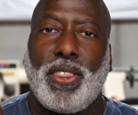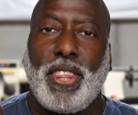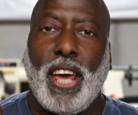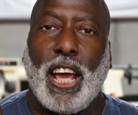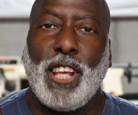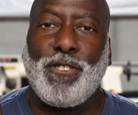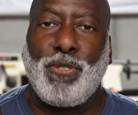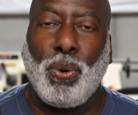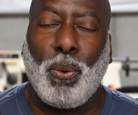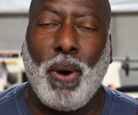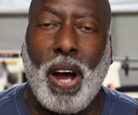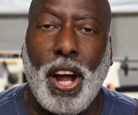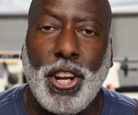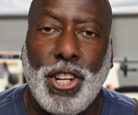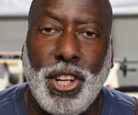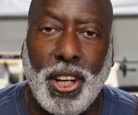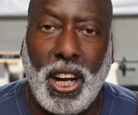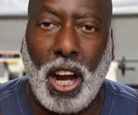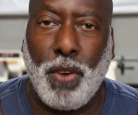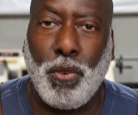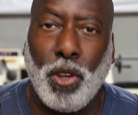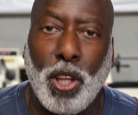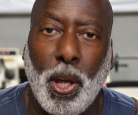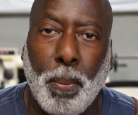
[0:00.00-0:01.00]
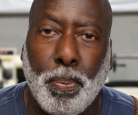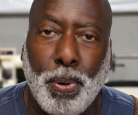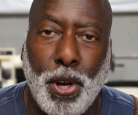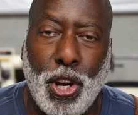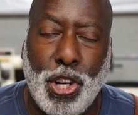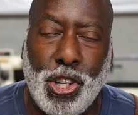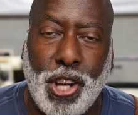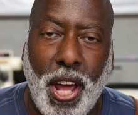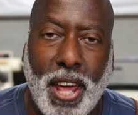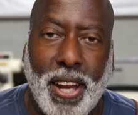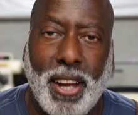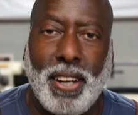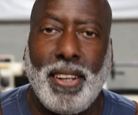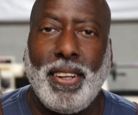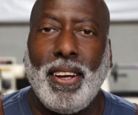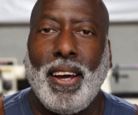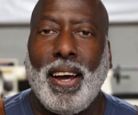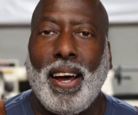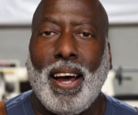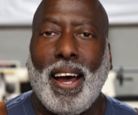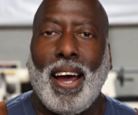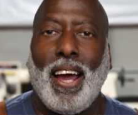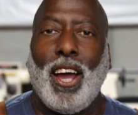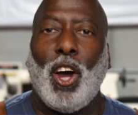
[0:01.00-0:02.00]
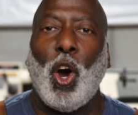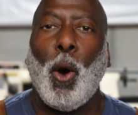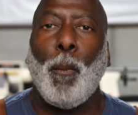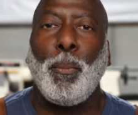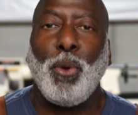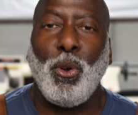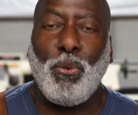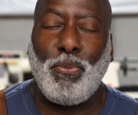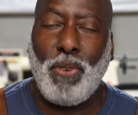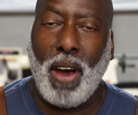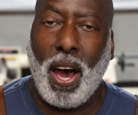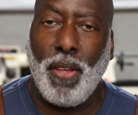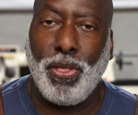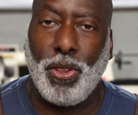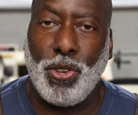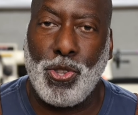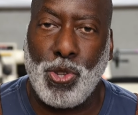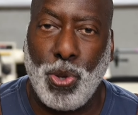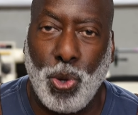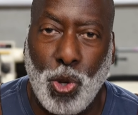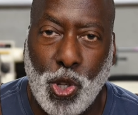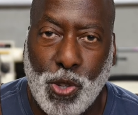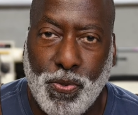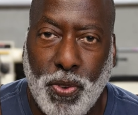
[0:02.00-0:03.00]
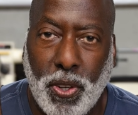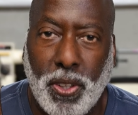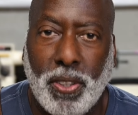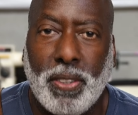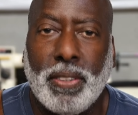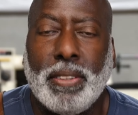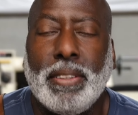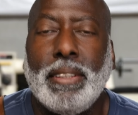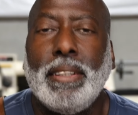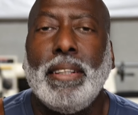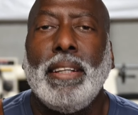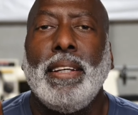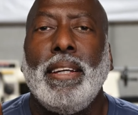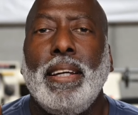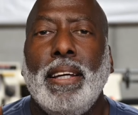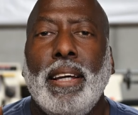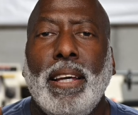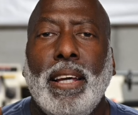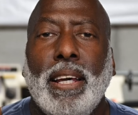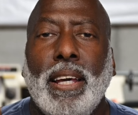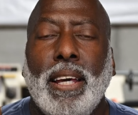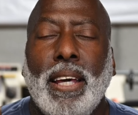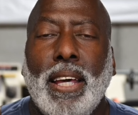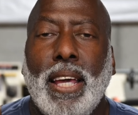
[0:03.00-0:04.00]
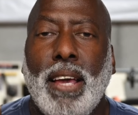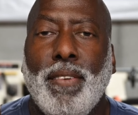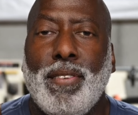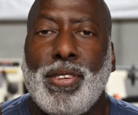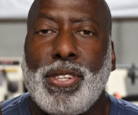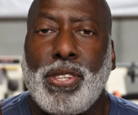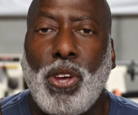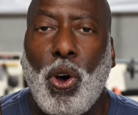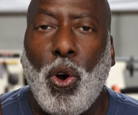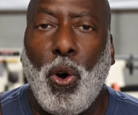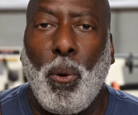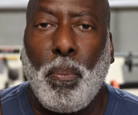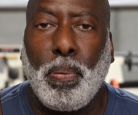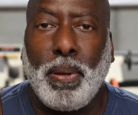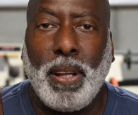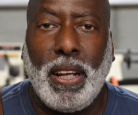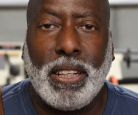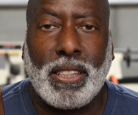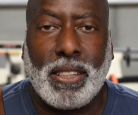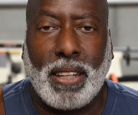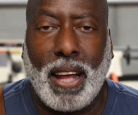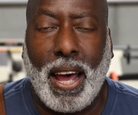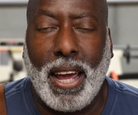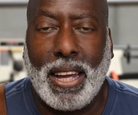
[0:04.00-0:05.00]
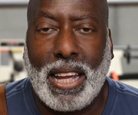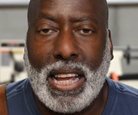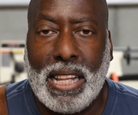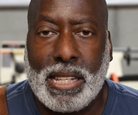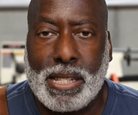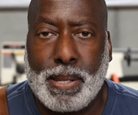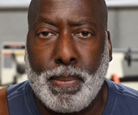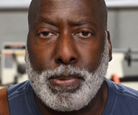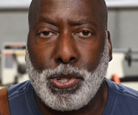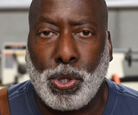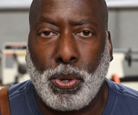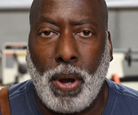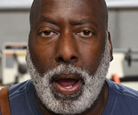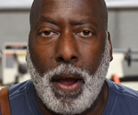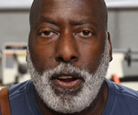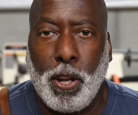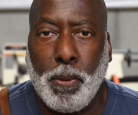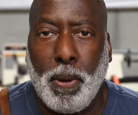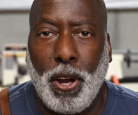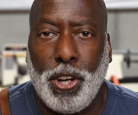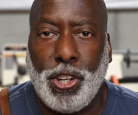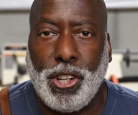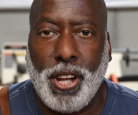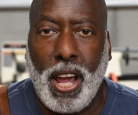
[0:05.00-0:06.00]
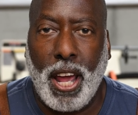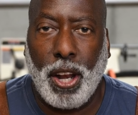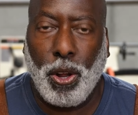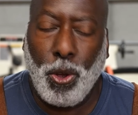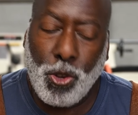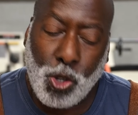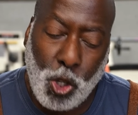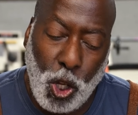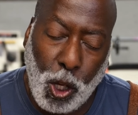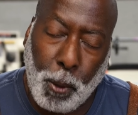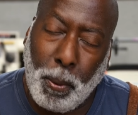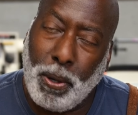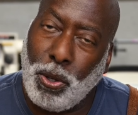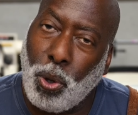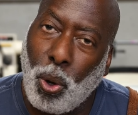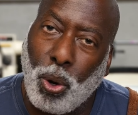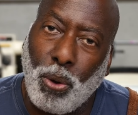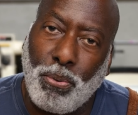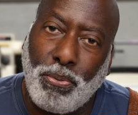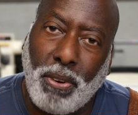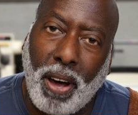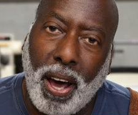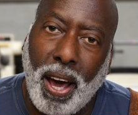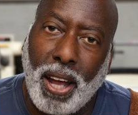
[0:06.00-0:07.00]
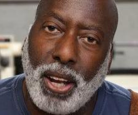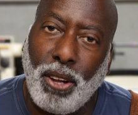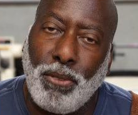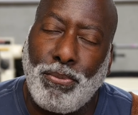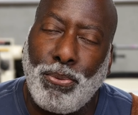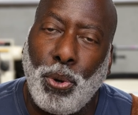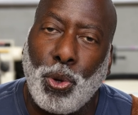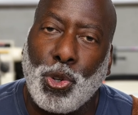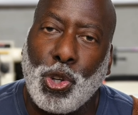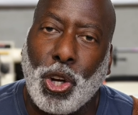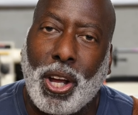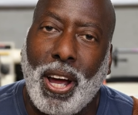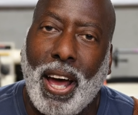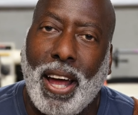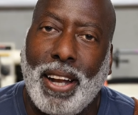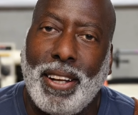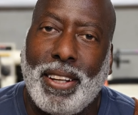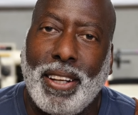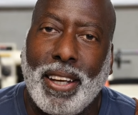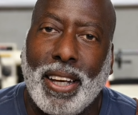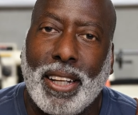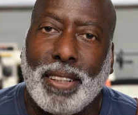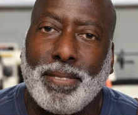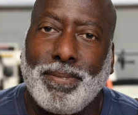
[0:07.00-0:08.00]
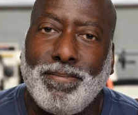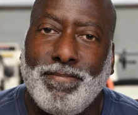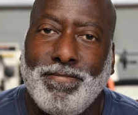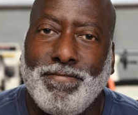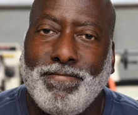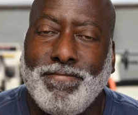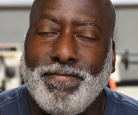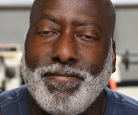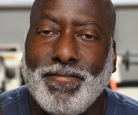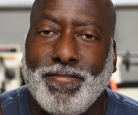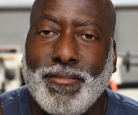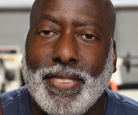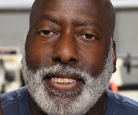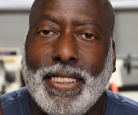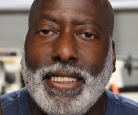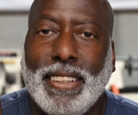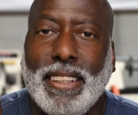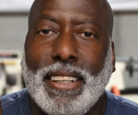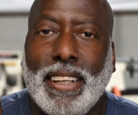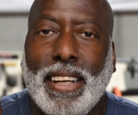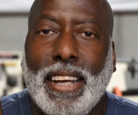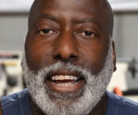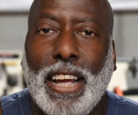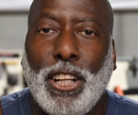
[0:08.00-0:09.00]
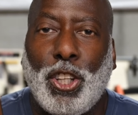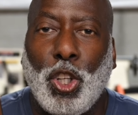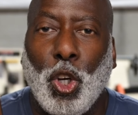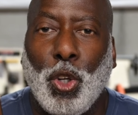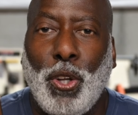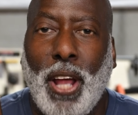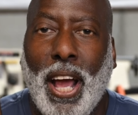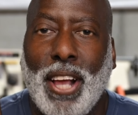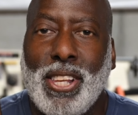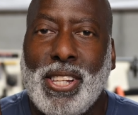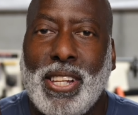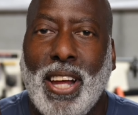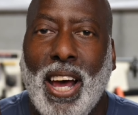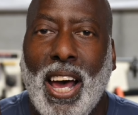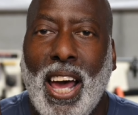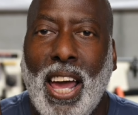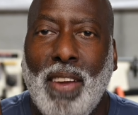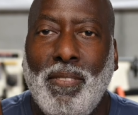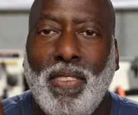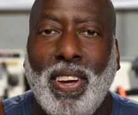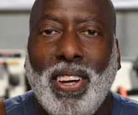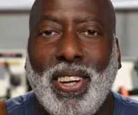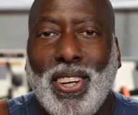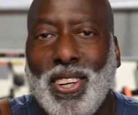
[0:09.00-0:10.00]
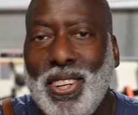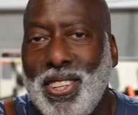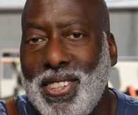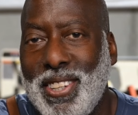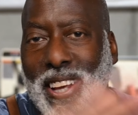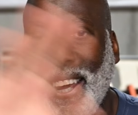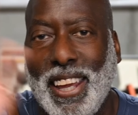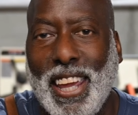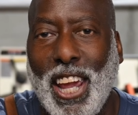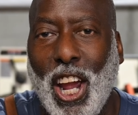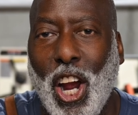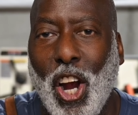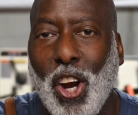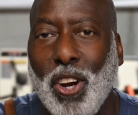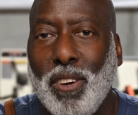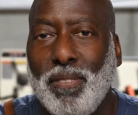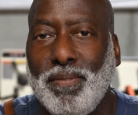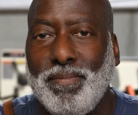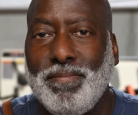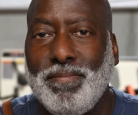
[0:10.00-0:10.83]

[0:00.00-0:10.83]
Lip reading: thanks for watching. I really appreciate it. I hope you found this useful. If so, please like and subscribe to my channel so you can be notified of future content. Until next time, take care.